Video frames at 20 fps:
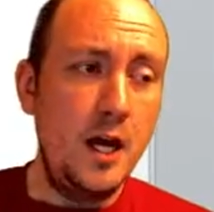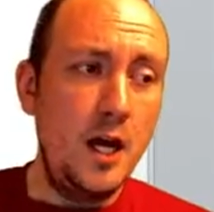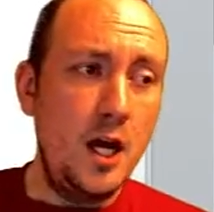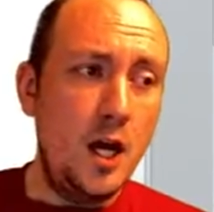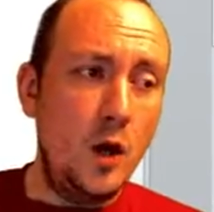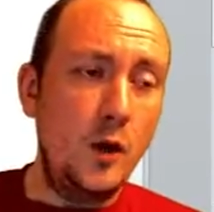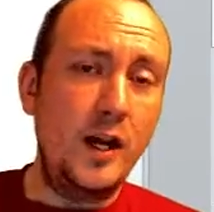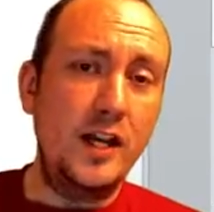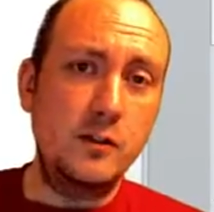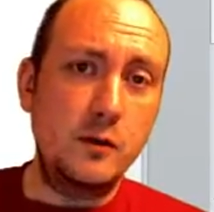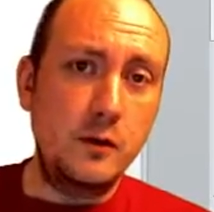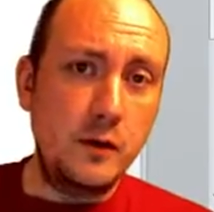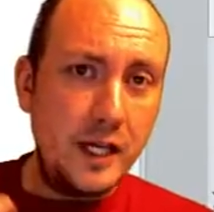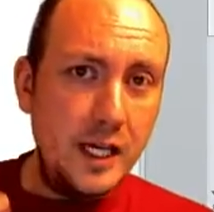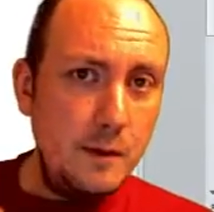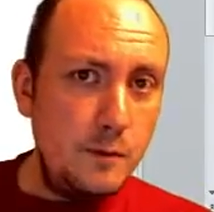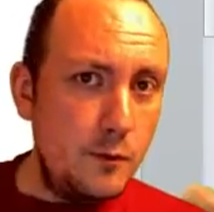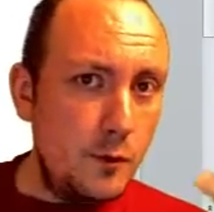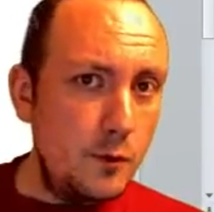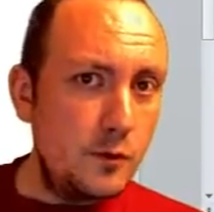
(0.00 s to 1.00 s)
Okay, so keep
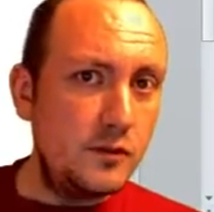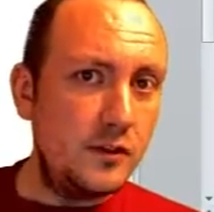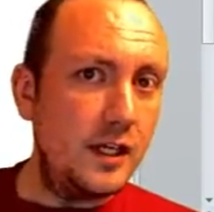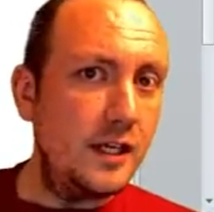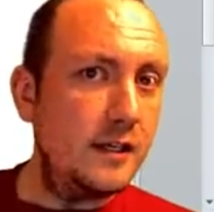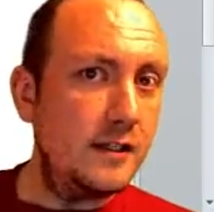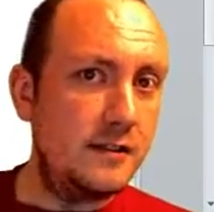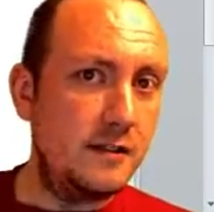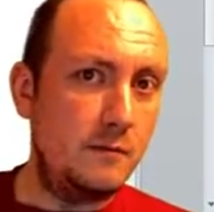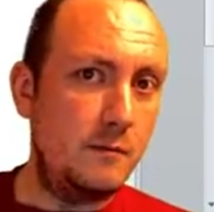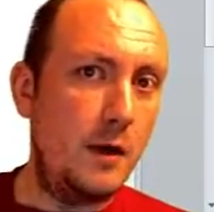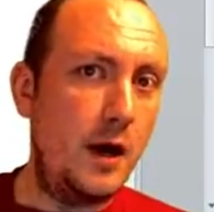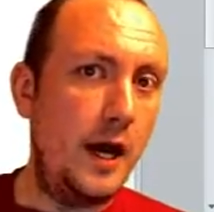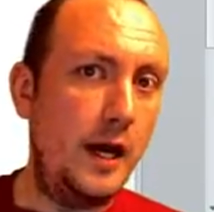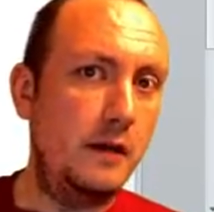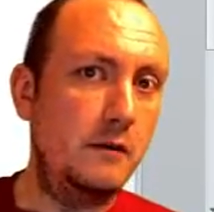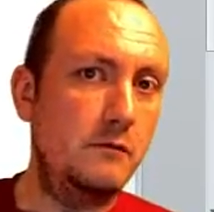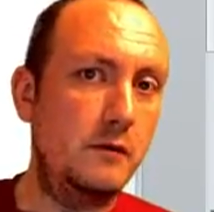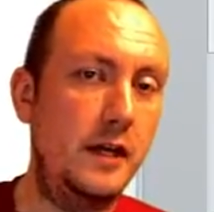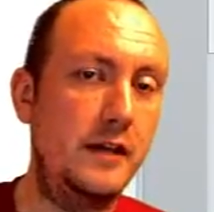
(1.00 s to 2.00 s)
those things in mind,
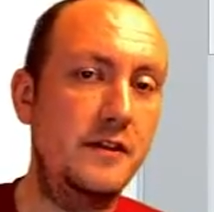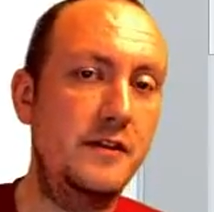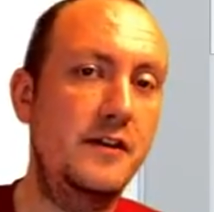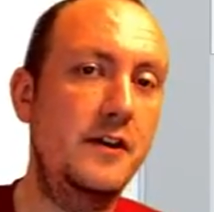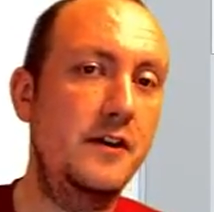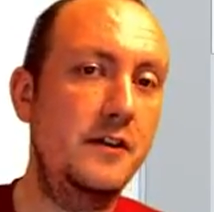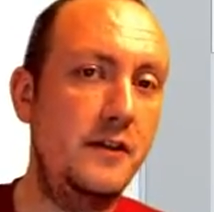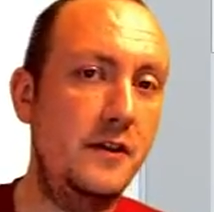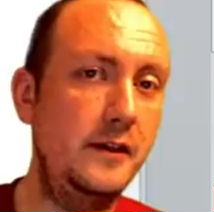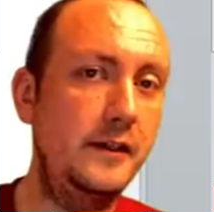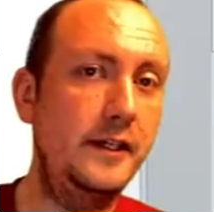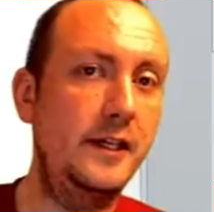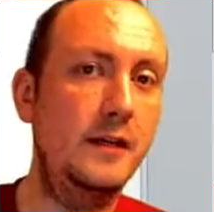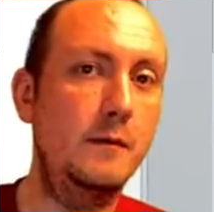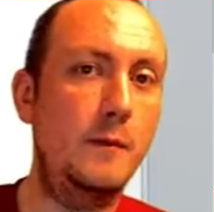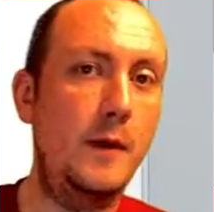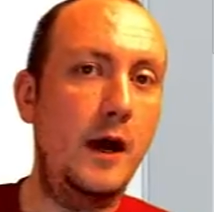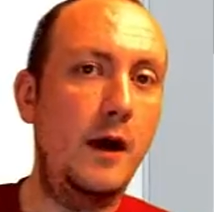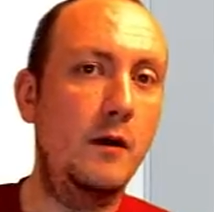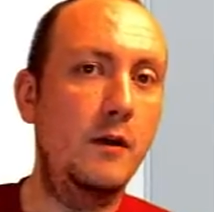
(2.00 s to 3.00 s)
right? They're thinking
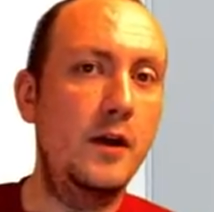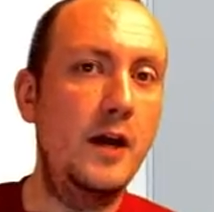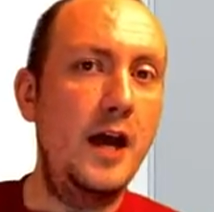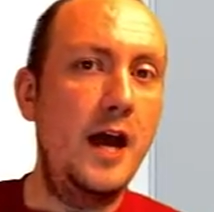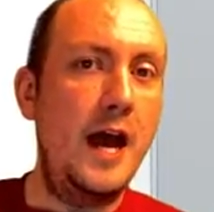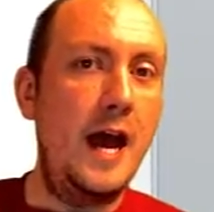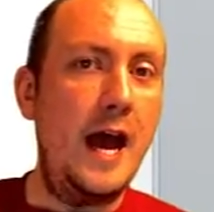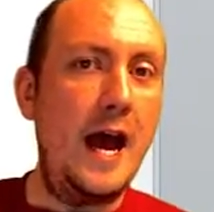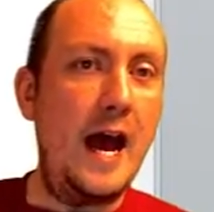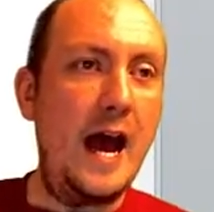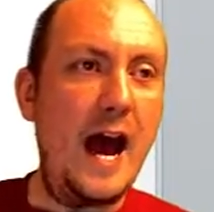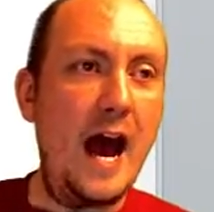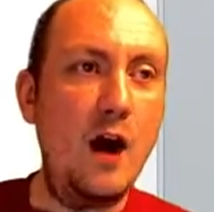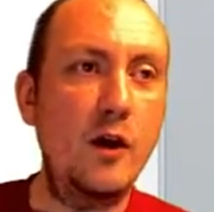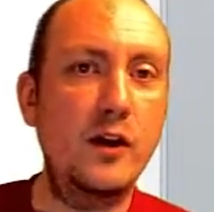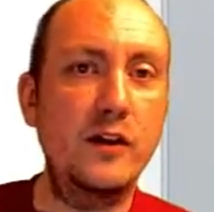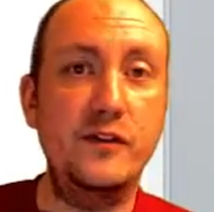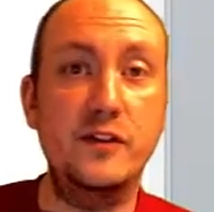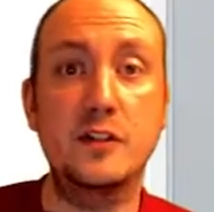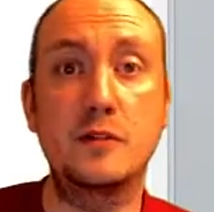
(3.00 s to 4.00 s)
about, how
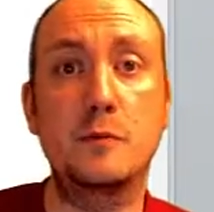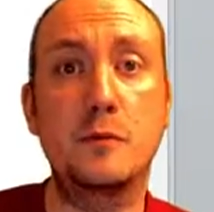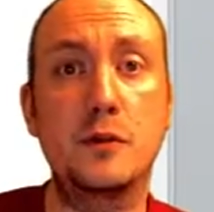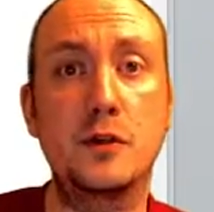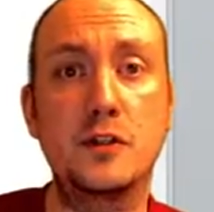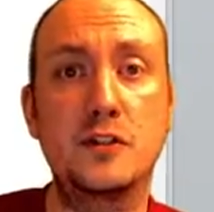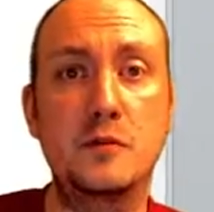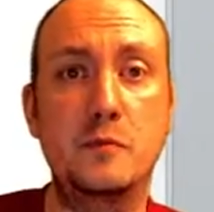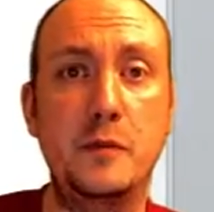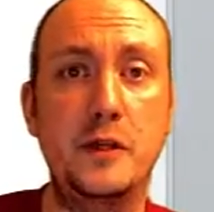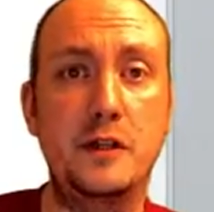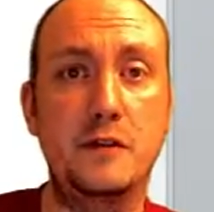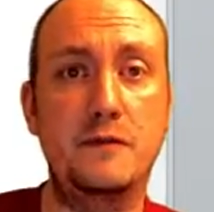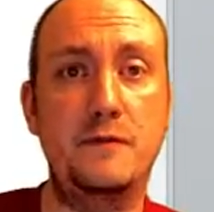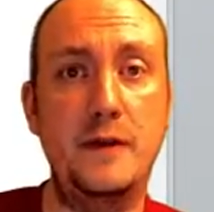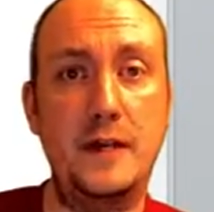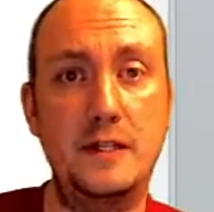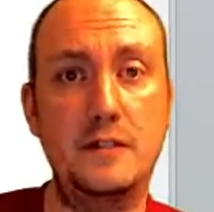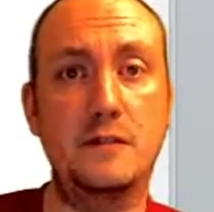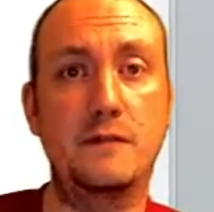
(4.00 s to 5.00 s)
can this person be the
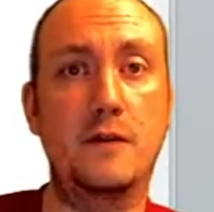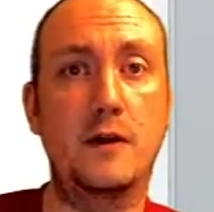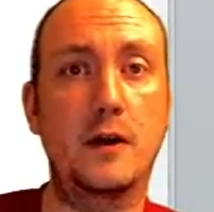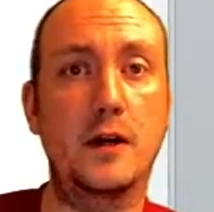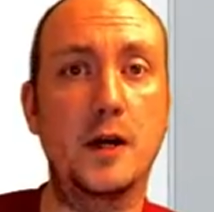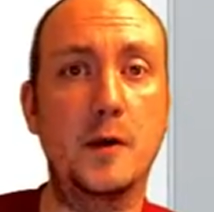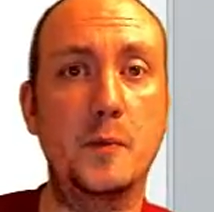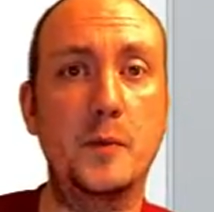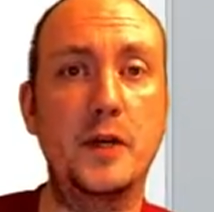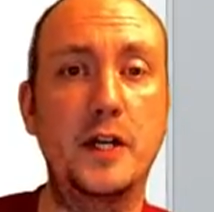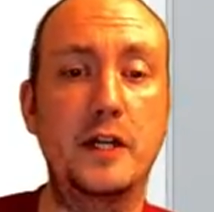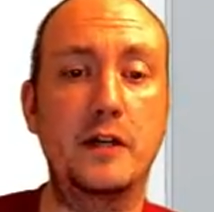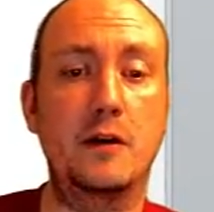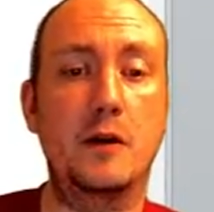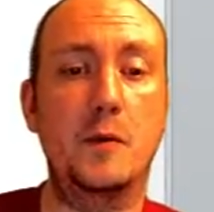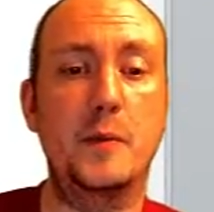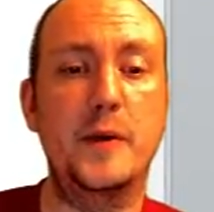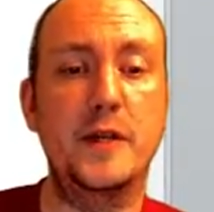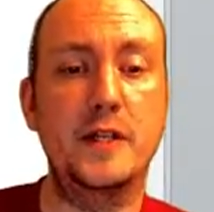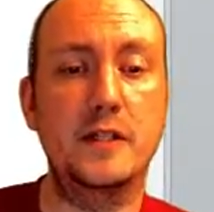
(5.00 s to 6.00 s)
face of our company and our
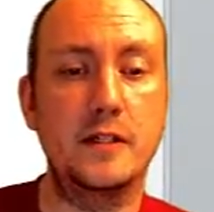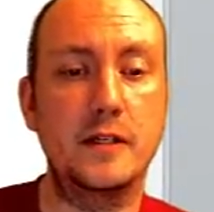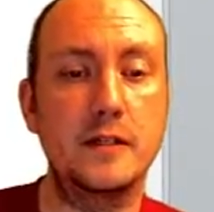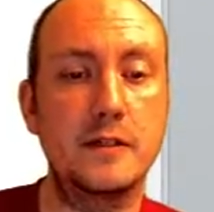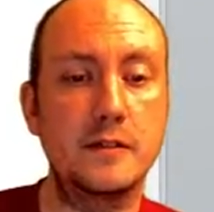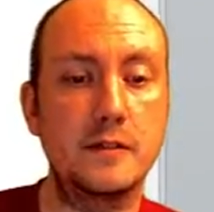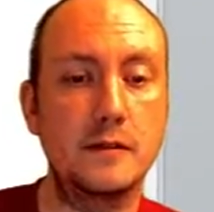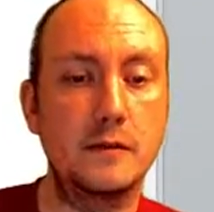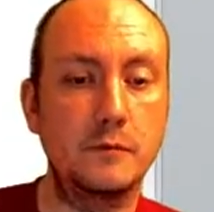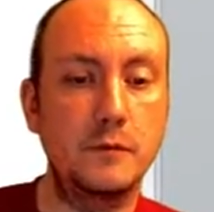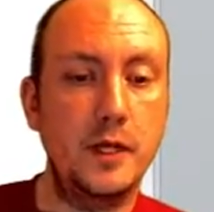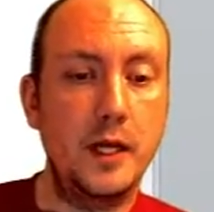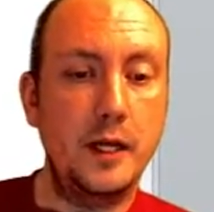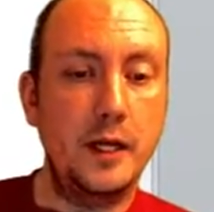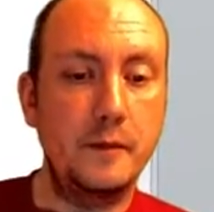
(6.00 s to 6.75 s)
business? Okay.